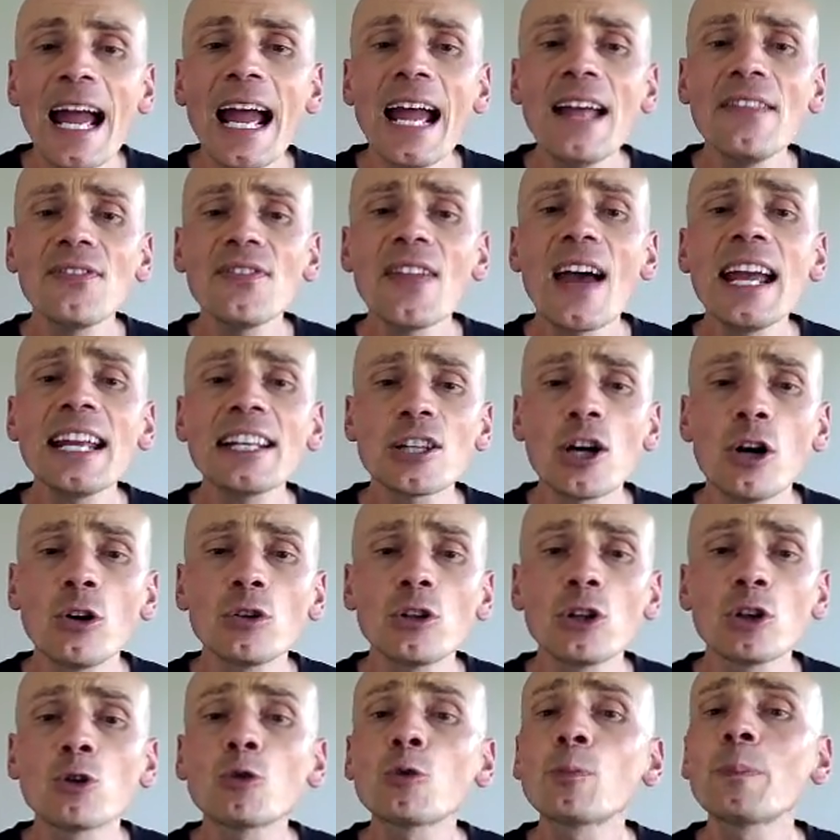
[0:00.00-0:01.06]
And they
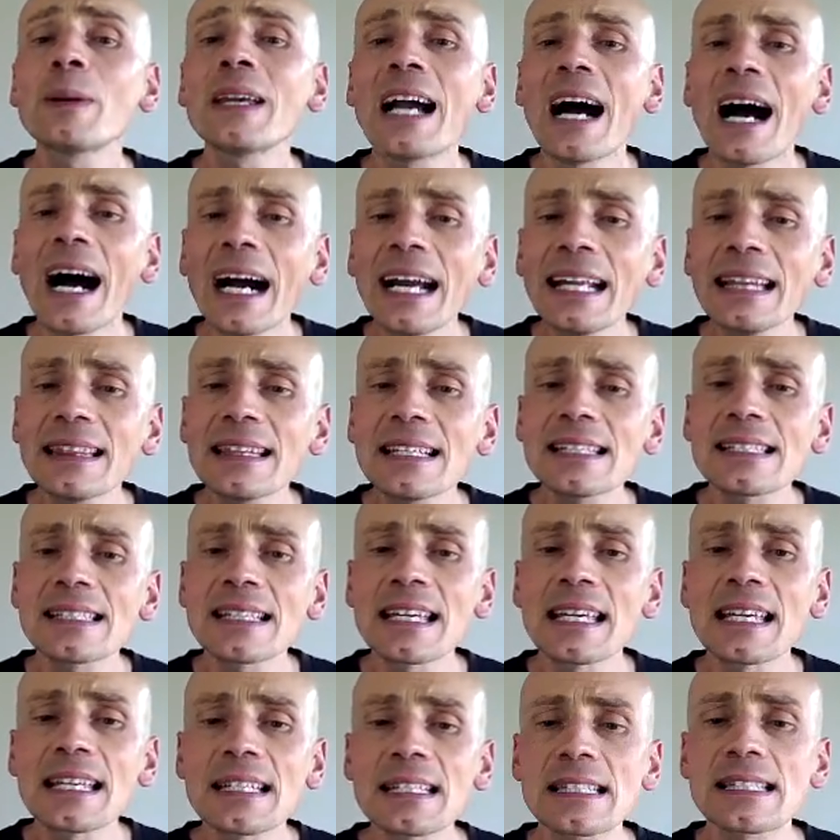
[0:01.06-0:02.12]
don't look behind the
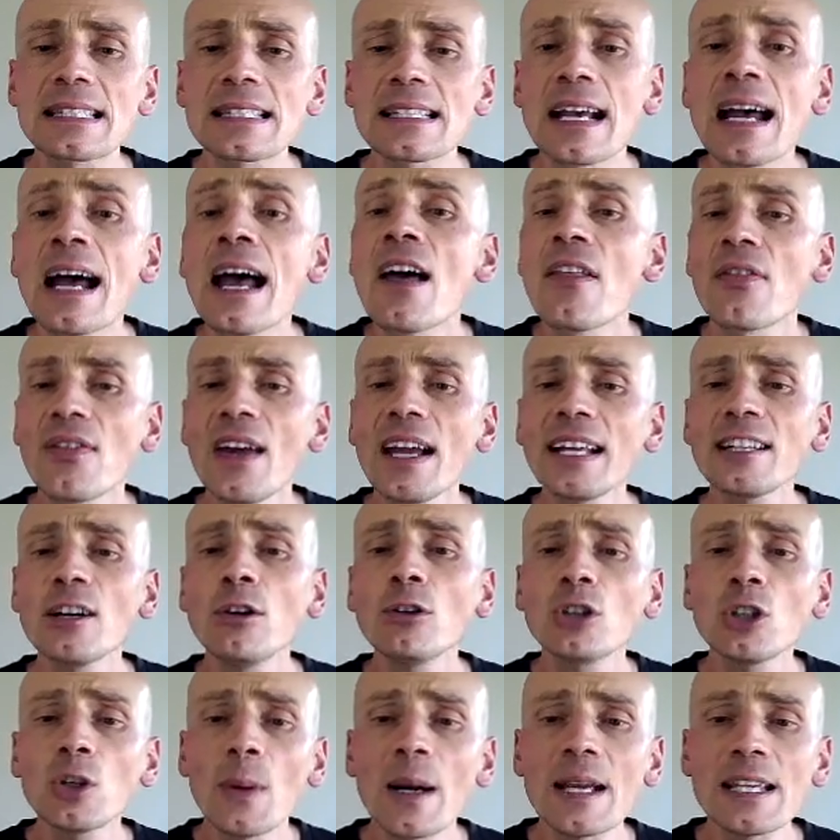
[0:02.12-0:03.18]
scenes, they
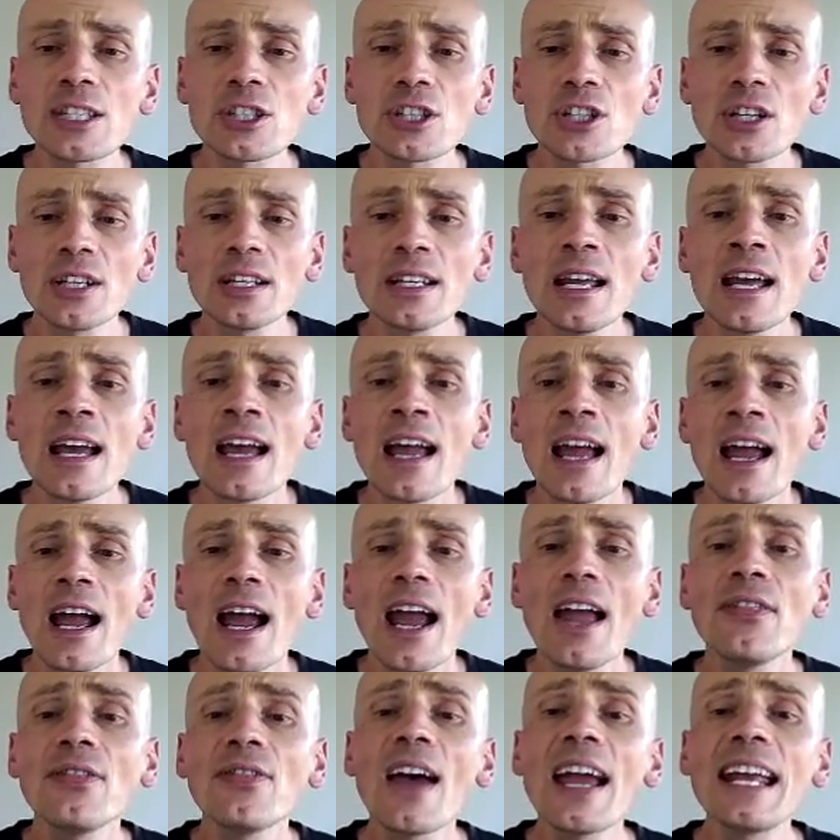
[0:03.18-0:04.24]
don't question,
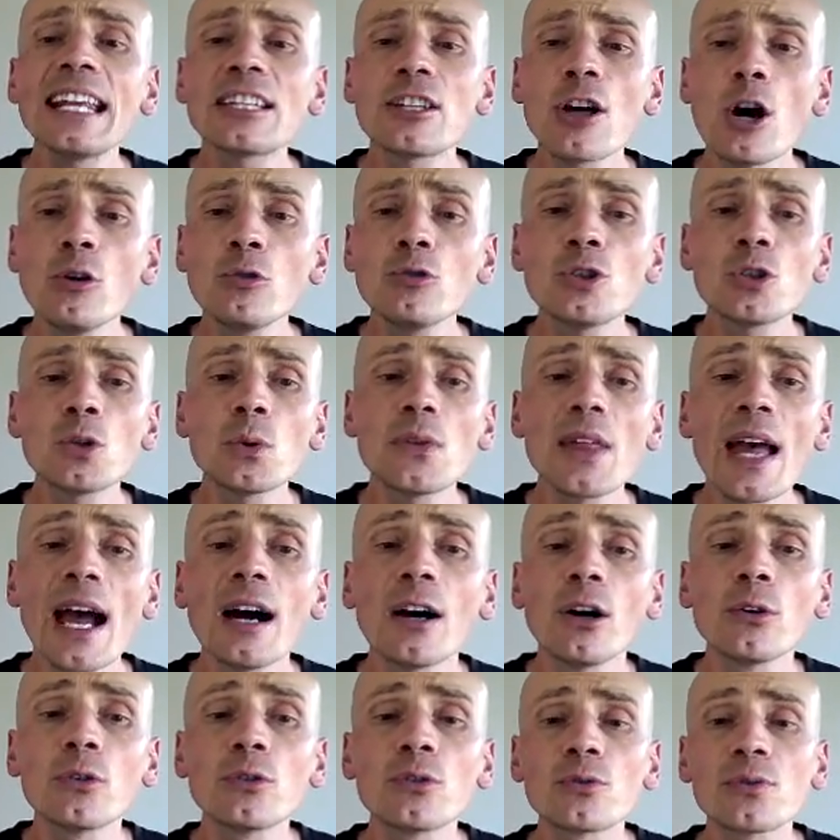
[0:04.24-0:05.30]
and they don't do
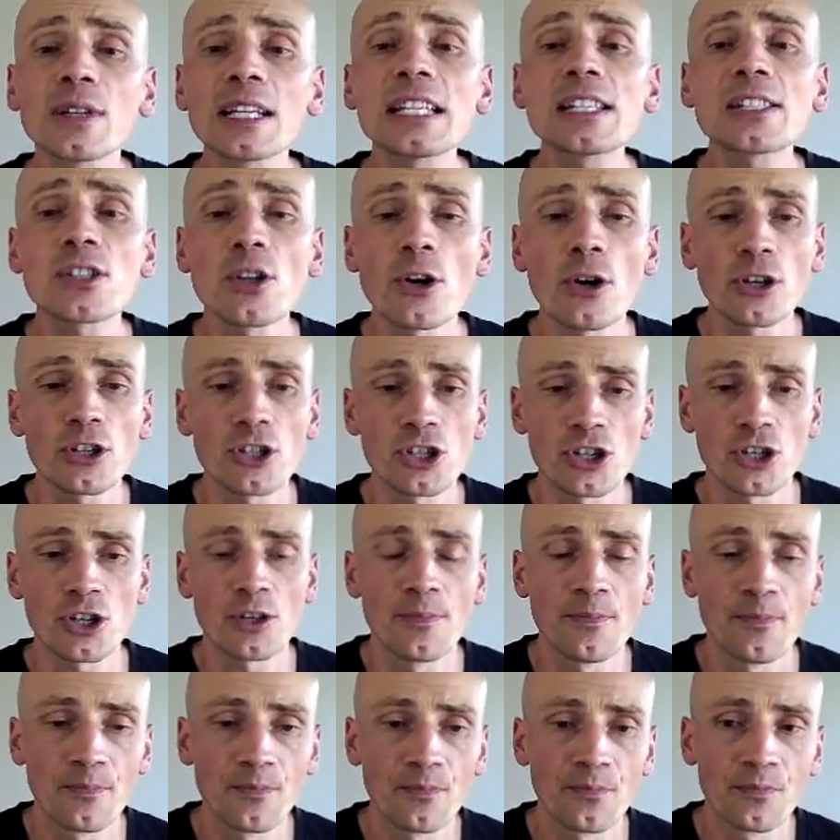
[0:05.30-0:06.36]
their own research.
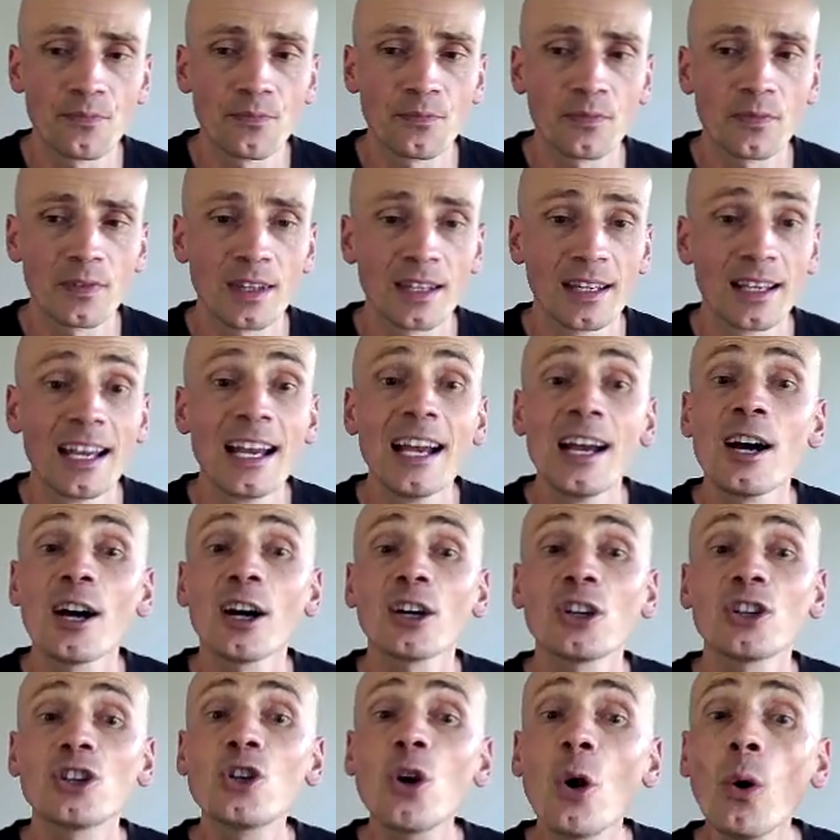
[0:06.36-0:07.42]

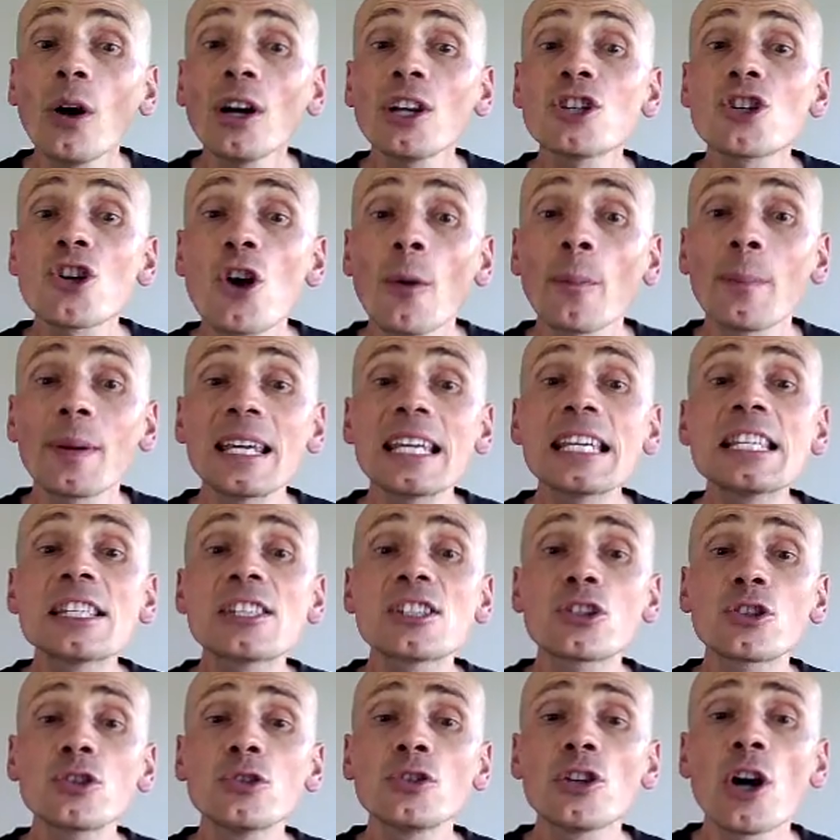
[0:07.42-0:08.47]
Your job is
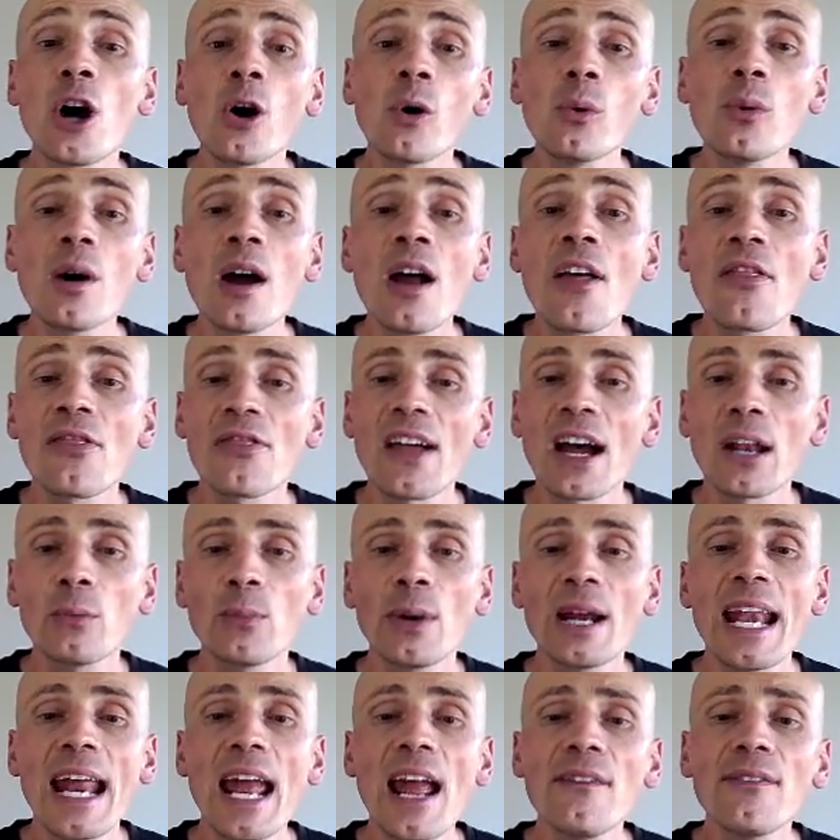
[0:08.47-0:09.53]
to know that
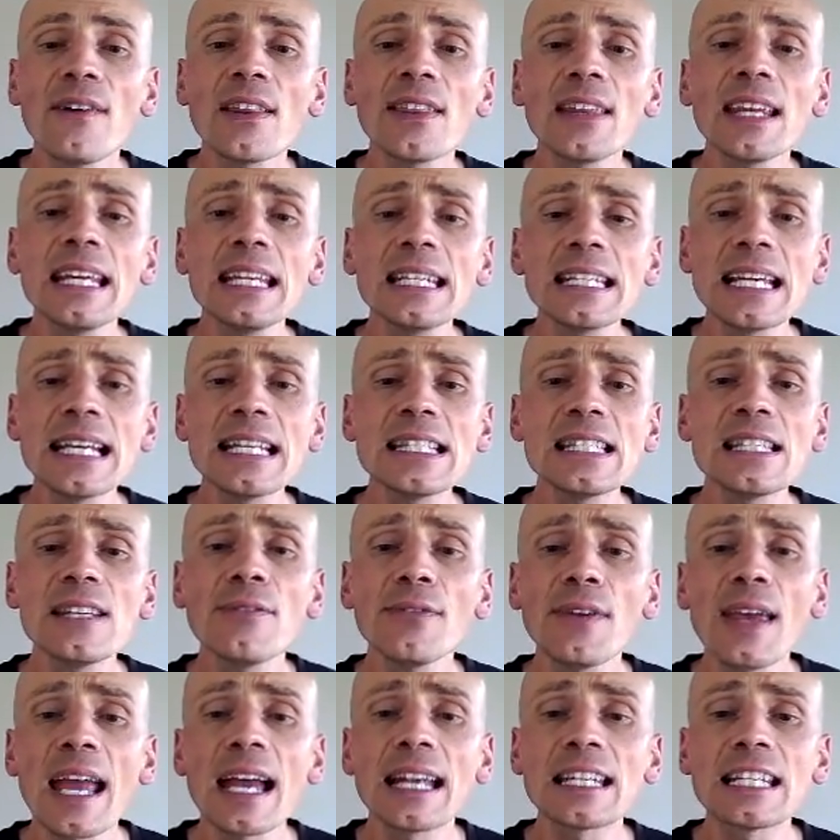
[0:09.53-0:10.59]
whenever the
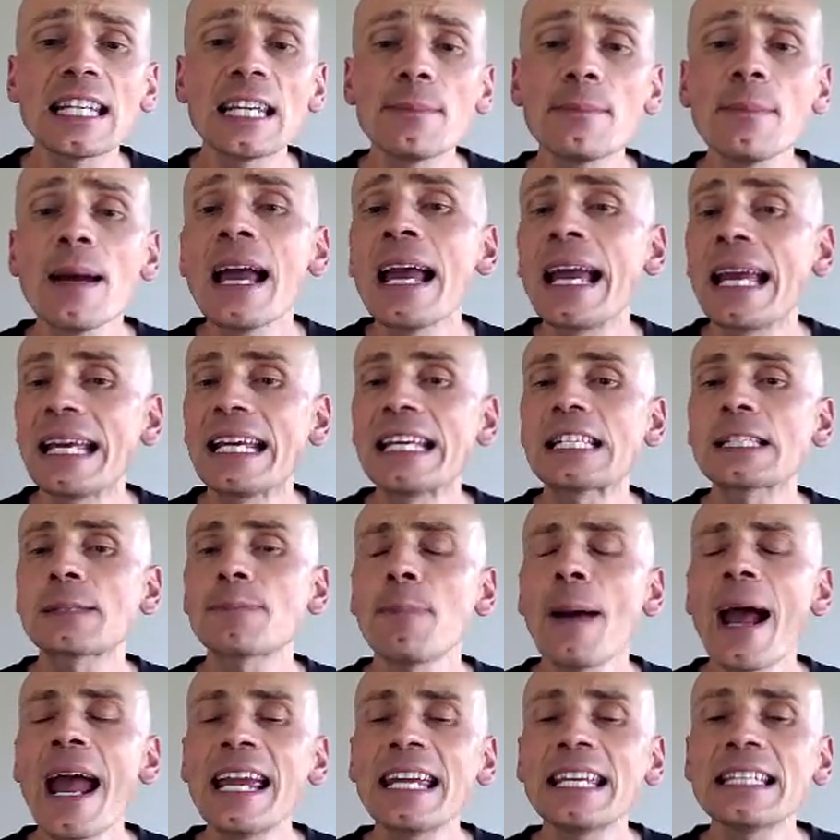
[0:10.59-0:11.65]
intensive care team is
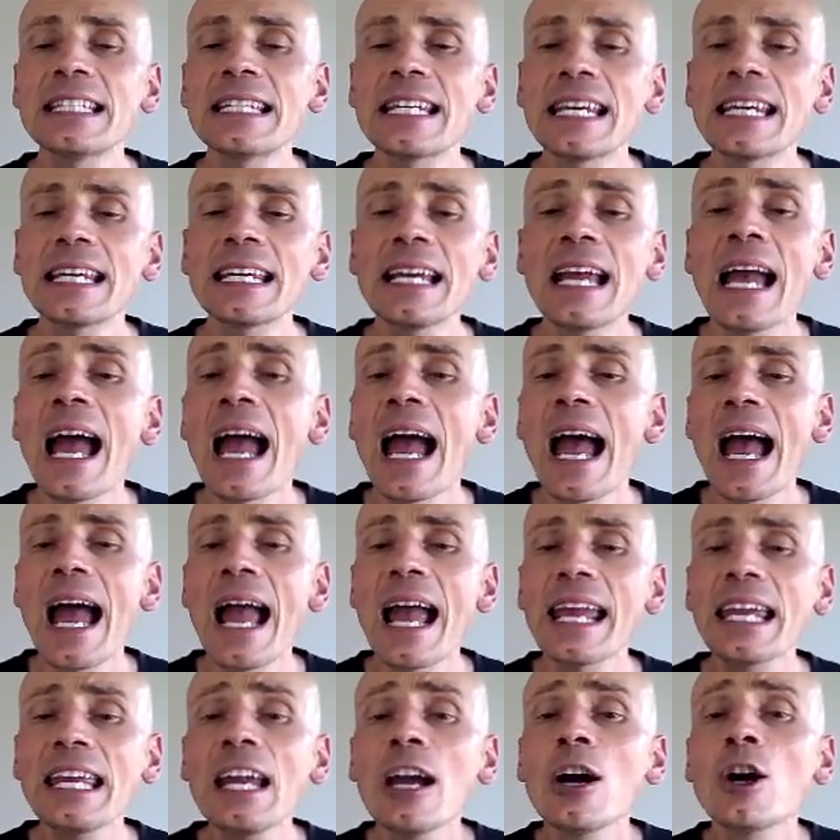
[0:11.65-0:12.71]
painting
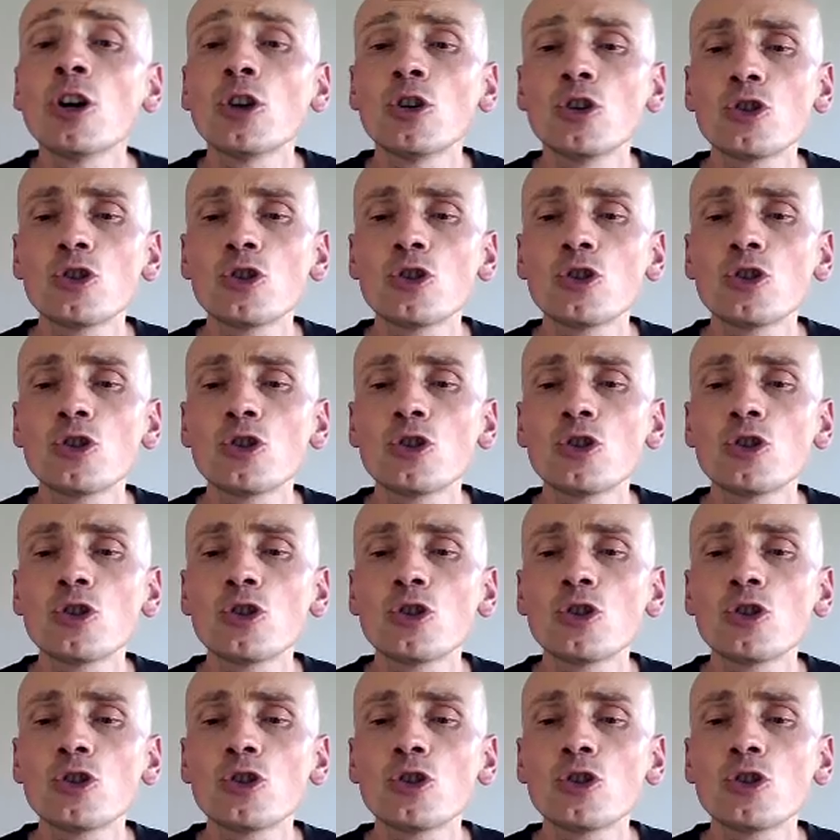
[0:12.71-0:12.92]
a